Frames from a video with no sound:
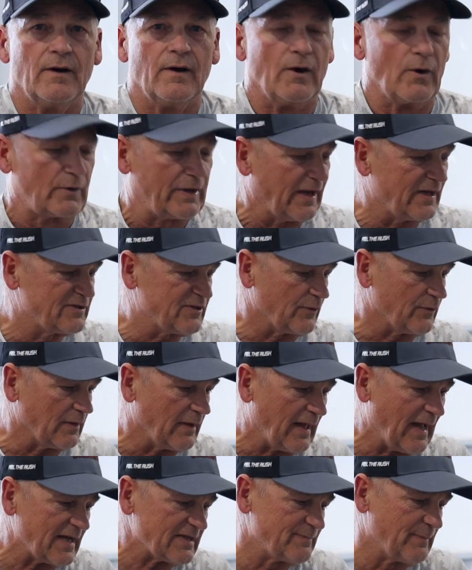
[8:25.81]
Okay, so the
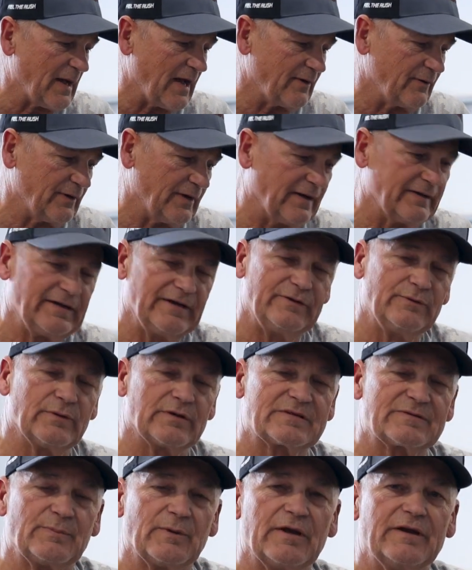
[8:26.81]
last battery I need to
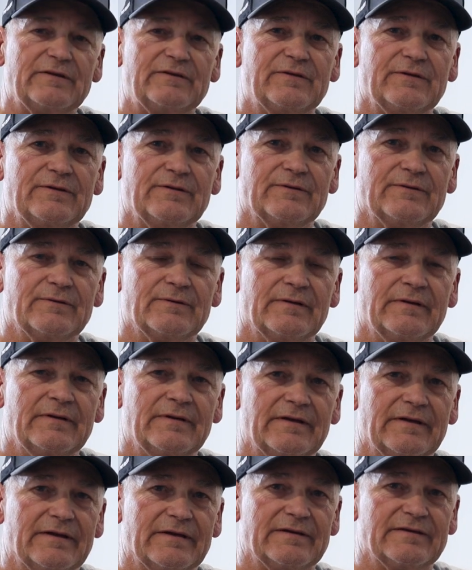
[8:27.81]
explain to you
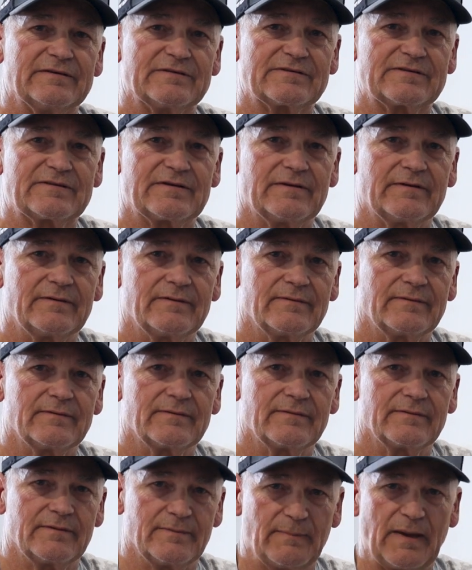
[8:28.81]
is
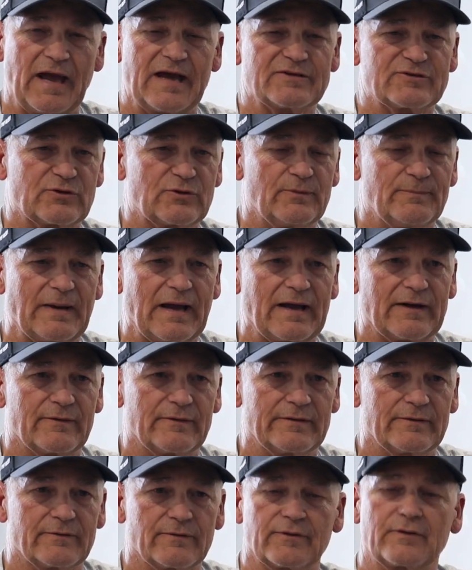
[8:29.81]
the magical
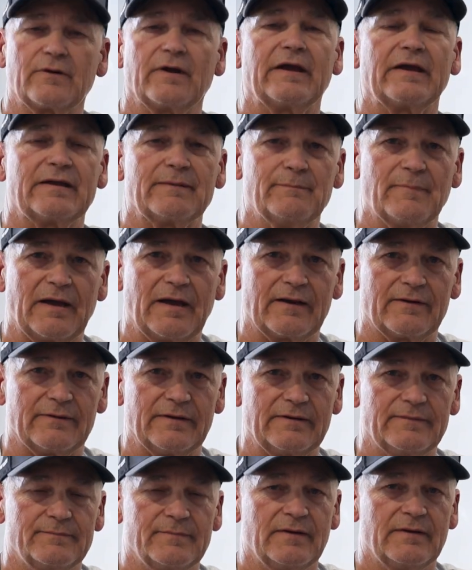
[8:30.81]
battery, or the cranking
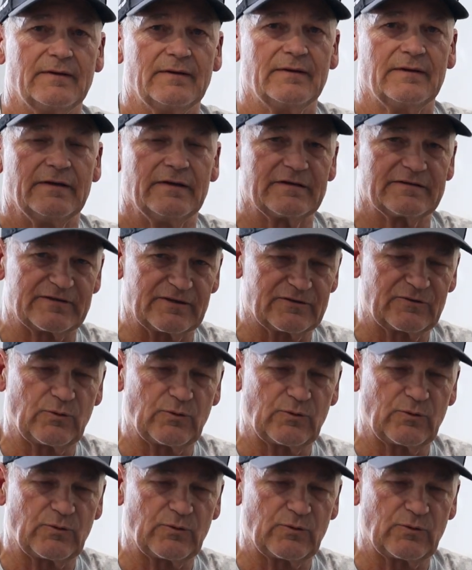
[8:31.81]
battery. It is a